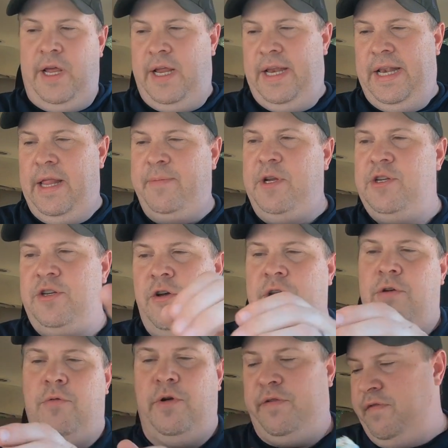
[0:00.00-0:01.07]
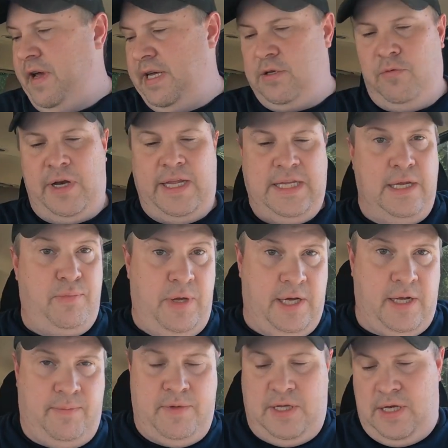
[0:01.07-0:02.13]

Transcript: And let me show you real fast what I did pick up